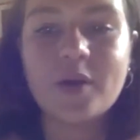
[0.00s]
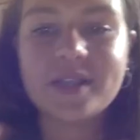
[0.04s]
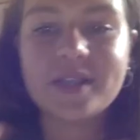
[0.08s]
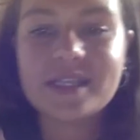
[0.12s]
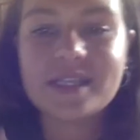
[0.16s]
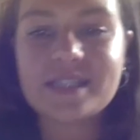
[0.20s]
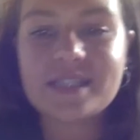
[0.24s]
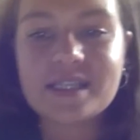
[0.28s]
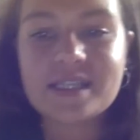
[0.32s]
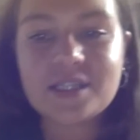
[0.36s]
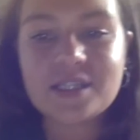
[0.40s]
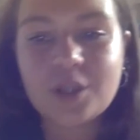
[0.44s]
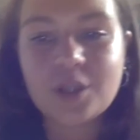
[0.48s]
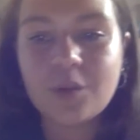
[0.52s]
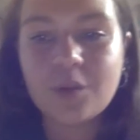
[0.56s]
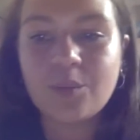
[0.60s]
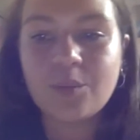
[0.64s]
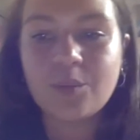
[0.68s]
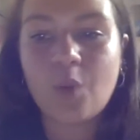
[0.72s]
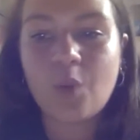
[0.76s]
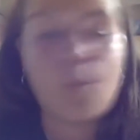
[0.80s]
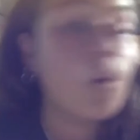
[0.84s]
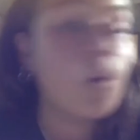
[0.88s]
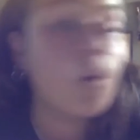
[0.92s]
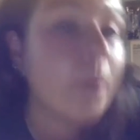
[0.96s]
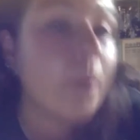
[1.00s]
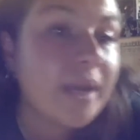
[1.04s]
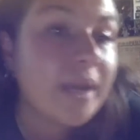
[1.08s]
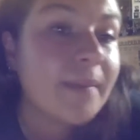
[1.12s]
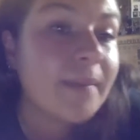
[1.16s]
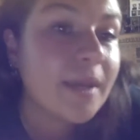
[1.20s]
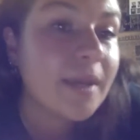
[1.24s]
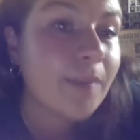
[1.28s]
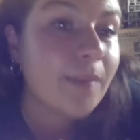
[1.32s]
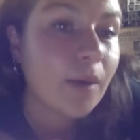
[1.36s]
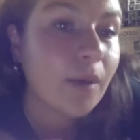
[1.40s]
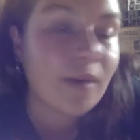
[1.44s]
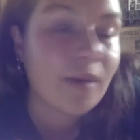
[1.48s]
the system, well, what we
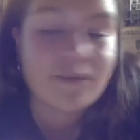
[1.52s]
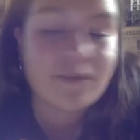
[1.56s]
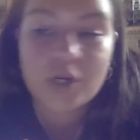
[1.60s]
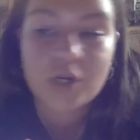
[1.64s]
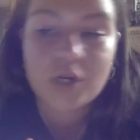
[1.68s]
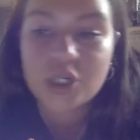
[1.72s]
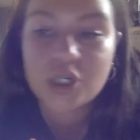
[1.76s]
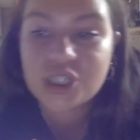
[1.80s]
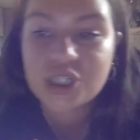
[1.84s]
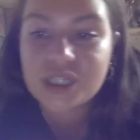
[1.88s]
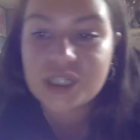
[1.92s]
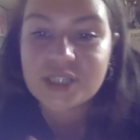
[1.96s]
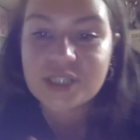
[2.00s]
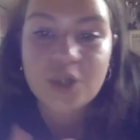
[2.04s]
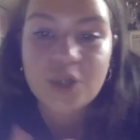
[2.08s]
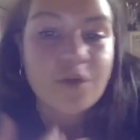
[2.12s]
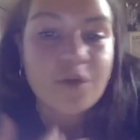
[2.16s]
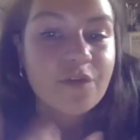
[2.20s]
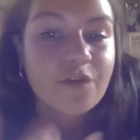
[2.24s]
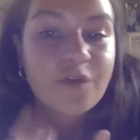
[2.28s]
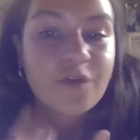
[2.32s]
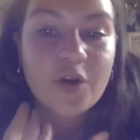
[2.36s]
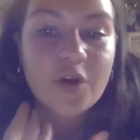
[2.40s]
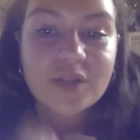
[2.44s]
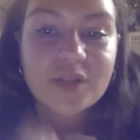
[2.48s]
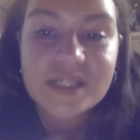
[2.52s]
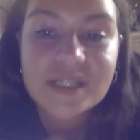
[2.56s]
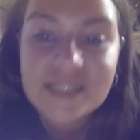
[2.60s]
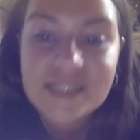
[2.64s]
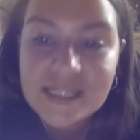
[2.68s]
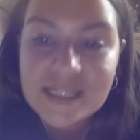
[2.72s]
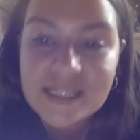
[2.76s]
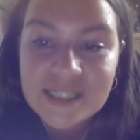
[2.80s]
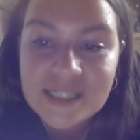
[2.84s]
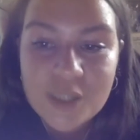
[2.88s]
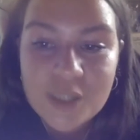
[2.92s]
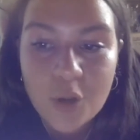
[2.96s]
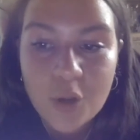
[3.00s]
mean by revolution is overthrowing the
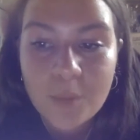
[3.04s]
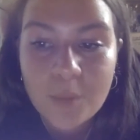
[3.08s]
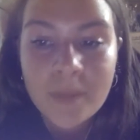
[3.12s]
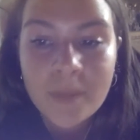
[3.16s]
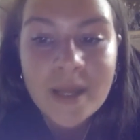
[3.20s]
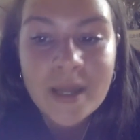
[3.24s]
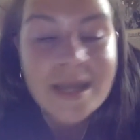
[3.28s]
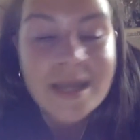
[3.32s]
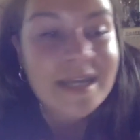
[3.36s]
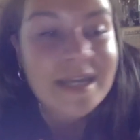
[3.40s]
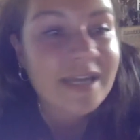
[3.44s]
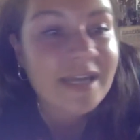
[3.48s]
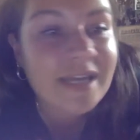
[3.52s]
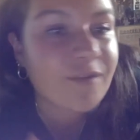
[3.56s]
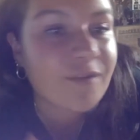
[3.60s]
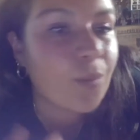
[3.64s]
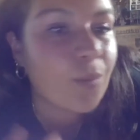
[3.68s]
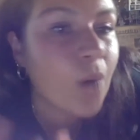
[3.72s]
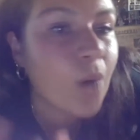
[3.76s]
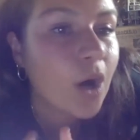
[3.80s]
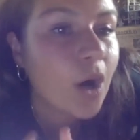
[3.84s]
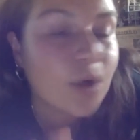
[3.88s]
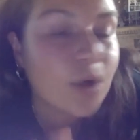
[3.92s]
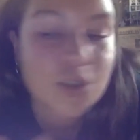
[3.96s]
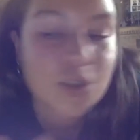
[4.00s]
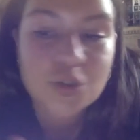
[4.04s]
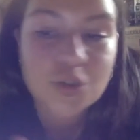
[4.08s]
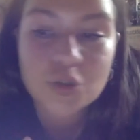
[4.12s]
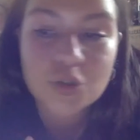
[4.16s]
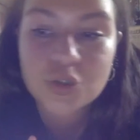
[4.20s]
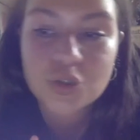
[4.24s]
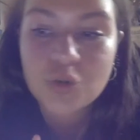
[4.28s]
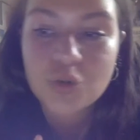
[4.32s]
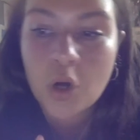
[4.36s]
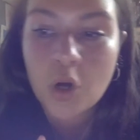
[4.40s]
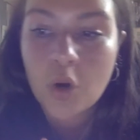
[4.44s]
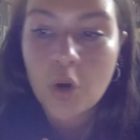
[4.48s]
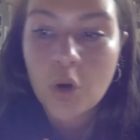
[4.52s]
system, giving workers
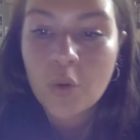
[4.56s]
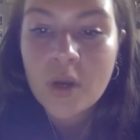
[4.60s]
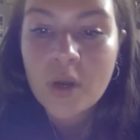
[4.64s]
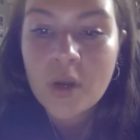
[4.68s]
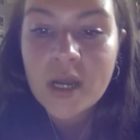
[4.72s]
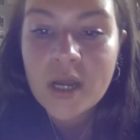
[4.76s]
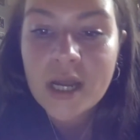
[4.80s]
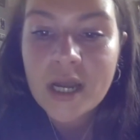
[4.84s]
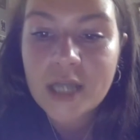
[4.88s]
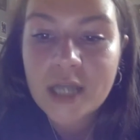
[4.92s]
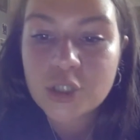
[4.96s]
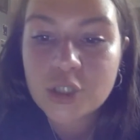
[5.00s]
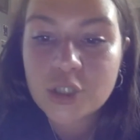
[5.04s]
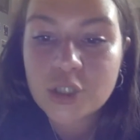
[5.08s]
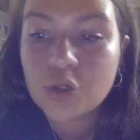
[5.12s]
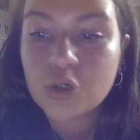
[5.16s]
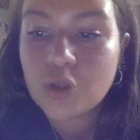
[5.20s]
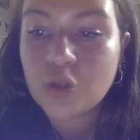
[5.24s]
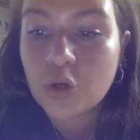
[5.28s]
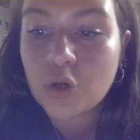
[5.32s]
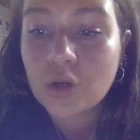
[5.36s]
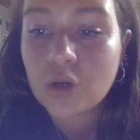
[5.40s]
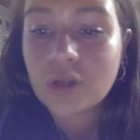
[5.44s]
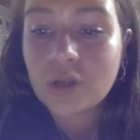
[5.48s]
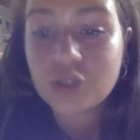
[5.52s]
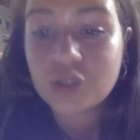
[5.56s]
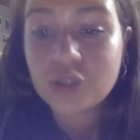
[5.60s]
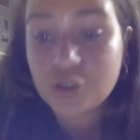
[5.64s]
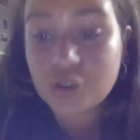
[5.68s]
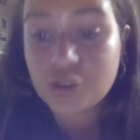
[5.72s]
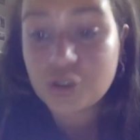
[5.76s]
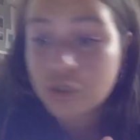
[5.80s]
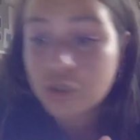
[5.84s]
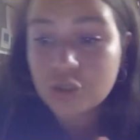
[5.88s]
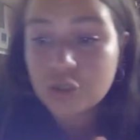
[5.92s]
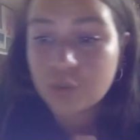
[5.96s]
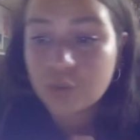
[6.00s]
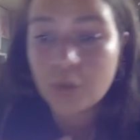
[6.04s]
control and
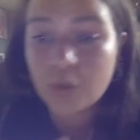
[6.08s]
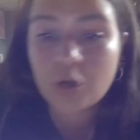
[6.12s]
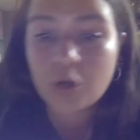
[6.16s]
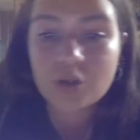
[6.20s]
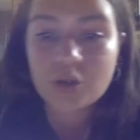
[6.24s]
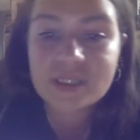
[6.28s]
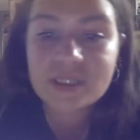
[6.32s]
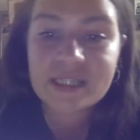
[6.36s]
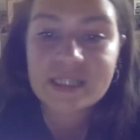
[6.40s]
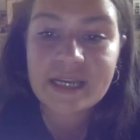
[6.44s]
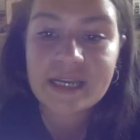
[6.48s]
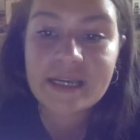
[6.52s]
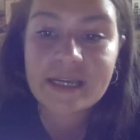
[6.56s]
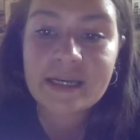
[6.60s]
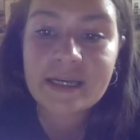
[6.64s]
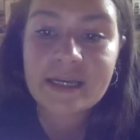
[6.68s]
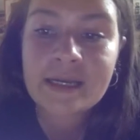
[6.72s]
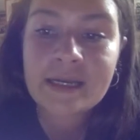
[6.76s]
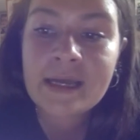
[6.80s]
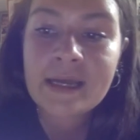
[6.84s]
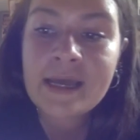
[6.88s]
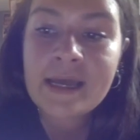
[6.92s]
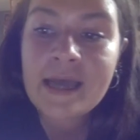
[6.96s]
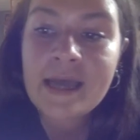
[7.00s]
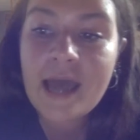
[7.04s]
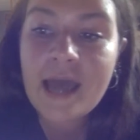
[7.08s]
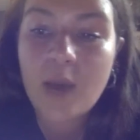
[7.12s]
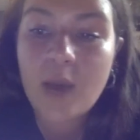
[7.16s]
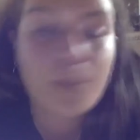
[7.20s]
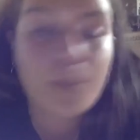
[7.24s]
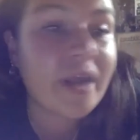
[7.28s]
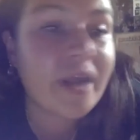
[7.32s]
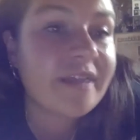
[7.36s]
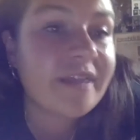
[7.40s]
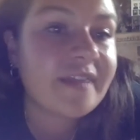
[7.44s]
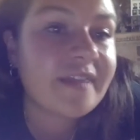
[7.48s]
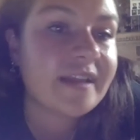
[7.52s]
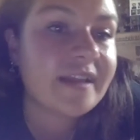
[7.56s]
true democracy. And
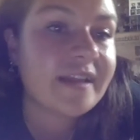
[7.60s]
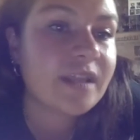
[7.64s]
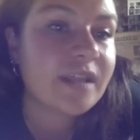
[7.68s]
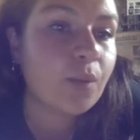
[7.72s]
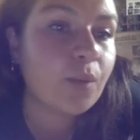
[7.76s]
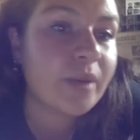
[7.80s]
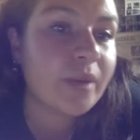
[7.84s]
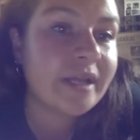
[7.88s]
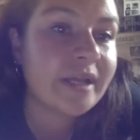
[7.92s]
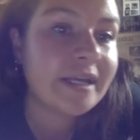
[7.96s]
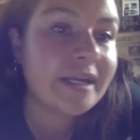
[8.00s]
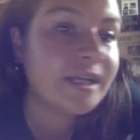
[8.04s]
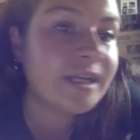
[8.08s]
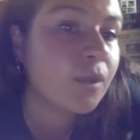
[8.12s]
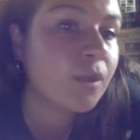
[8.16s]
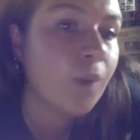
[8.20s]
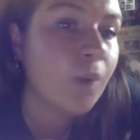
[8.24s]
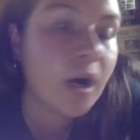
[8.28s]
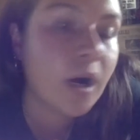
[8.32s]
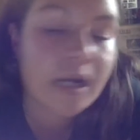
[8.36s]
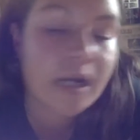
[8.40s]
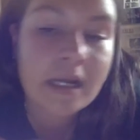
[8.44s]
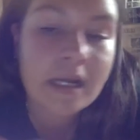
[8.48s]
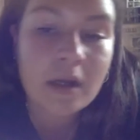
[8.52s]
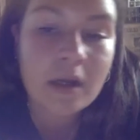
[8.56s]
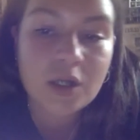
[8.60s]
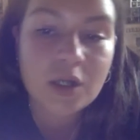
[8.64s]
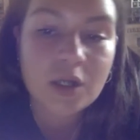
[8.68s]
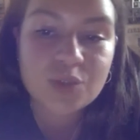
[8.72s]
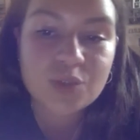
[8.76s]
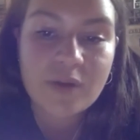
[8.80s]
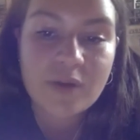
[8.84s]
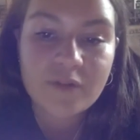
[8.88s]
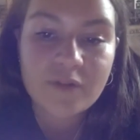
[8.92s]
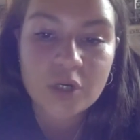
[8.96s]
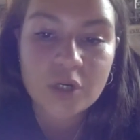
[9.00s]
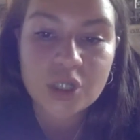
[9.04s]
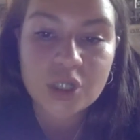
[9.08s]
we think that we need a working
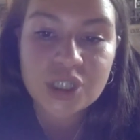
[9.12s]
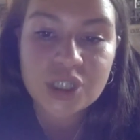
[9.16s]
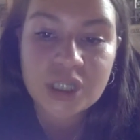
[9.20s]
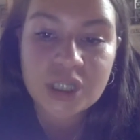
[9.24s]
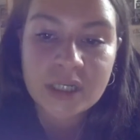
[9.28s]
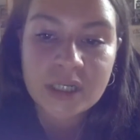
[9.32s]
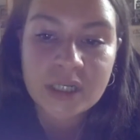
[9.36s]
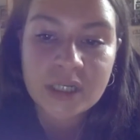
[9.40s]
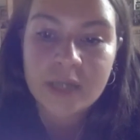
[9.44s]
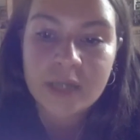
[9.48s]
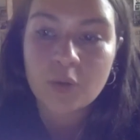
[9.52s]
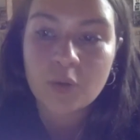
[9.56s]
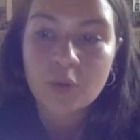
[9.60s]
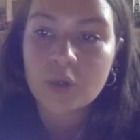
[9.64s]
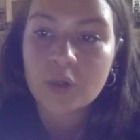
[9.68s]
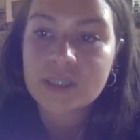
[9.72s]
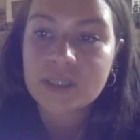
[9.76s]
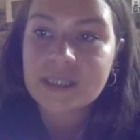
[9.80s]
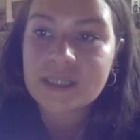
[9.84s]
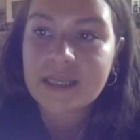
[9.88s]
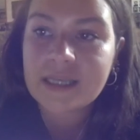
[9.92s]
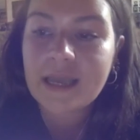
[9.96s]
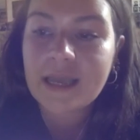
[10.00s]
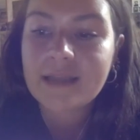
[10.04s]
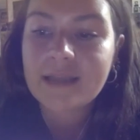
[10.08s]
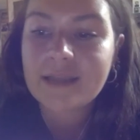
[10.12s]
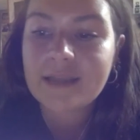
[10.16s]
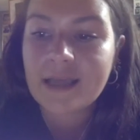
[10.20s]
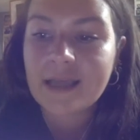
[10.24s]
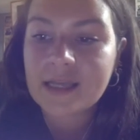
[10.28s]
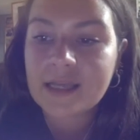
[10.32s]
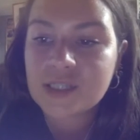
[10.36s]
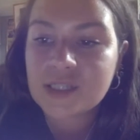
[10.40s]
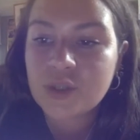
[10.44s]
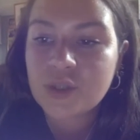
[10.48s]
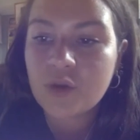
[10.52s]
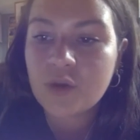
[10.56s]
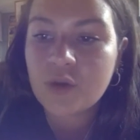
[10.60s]
class revolution in order to get
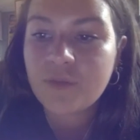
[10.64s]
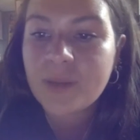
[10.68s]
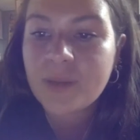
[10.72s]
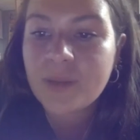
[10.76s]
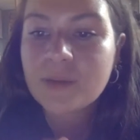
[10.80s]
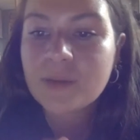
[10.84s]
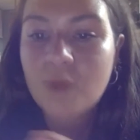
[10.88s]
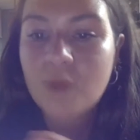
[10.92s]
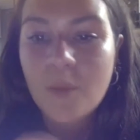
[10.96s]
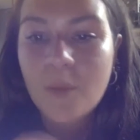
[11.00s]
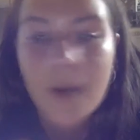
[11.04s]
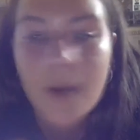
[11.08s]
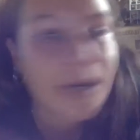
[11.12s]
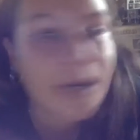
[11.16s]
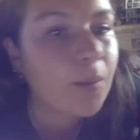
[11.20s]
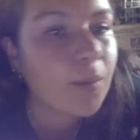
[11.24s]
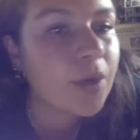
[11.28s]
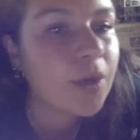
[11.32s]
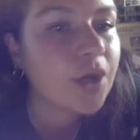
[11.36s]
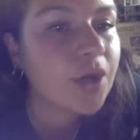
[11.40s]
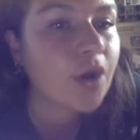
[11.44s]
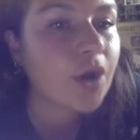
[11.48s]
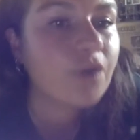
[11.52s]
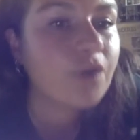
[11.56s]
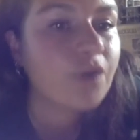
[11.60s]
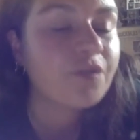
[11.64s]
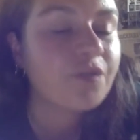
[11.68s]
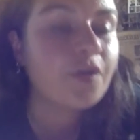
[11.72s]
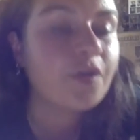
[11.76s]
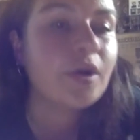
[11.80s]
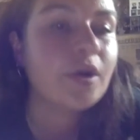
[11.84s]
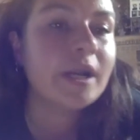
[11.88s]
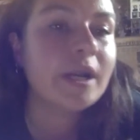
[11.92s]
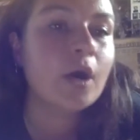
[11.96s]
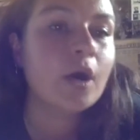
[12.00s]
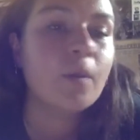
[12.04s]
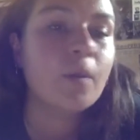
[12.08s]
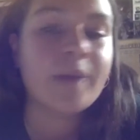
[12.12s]
there. So if people don't mind, I want to go
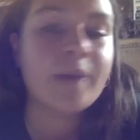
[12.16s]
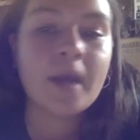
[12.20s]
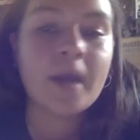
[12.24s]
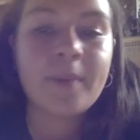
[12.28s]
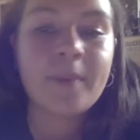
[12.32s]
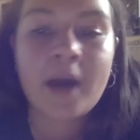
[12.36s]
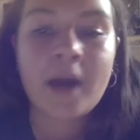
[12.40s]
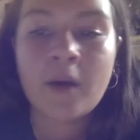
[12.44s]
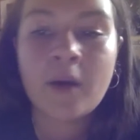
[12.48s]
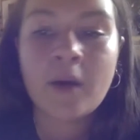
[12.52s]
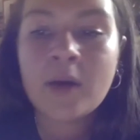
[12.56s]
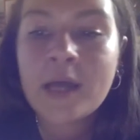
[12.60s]
through a little bit about